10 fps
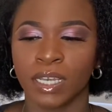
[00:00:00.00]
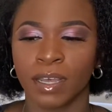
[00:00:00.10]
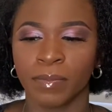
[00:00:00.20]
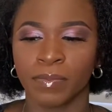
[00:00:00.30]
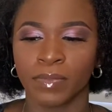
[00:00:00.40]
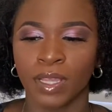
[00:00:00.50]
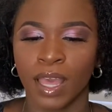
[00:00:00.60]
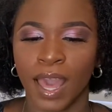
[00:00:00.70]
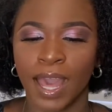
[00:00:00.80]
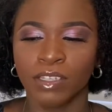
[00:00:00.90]

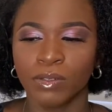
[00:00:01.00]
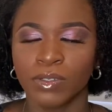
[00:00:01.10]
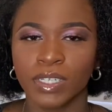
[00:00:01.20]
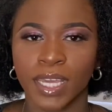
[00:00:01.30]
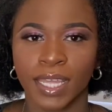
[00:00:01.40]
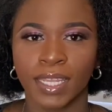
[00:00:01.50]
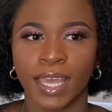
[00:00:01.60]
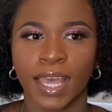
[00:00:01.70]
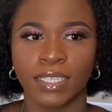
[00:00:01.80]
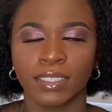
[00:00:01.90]
I don't look at it
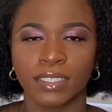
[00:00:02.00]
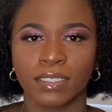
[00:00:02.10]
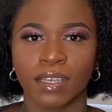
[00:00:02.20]
as